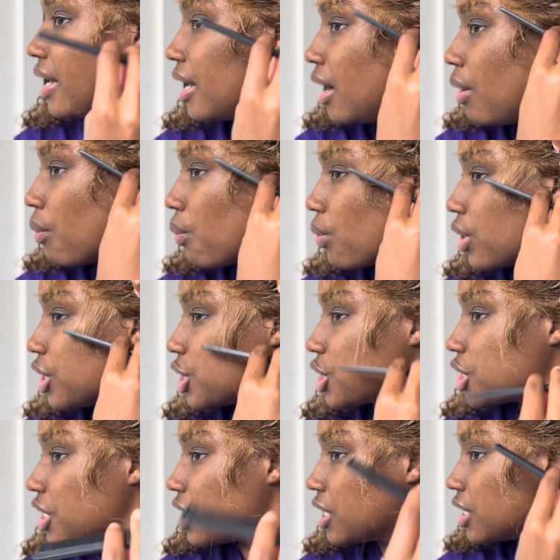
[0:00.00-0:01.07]
I'm
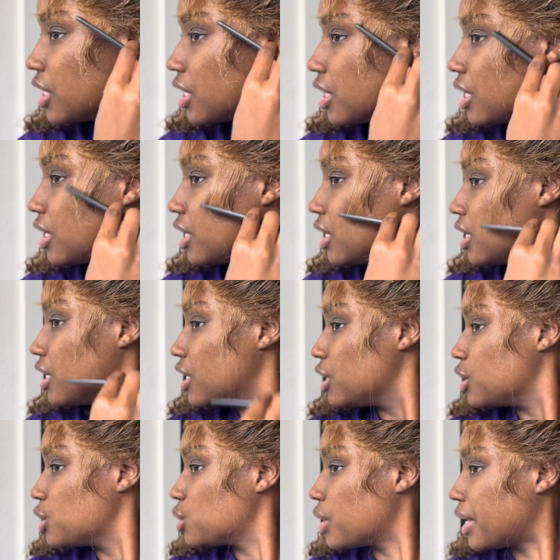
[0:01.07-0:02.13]
rushing,
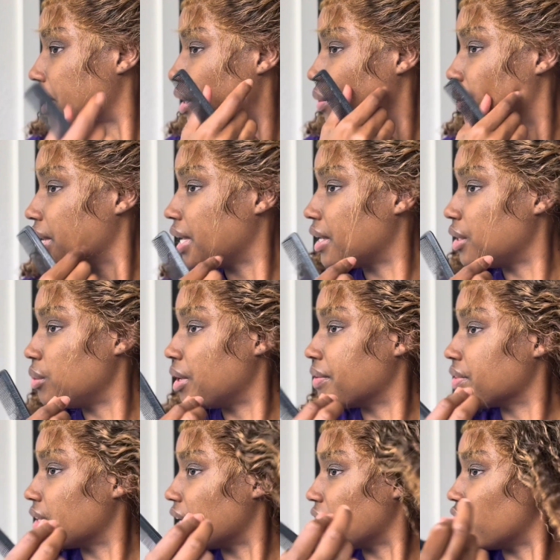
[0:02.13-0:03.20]
trying to go ahead and do
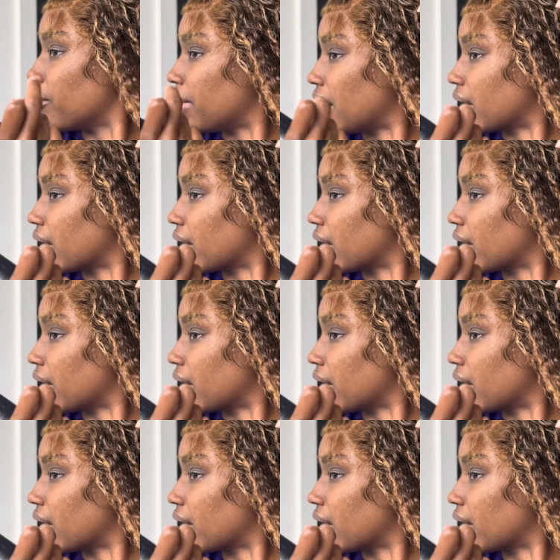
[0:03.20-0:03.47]
everything for my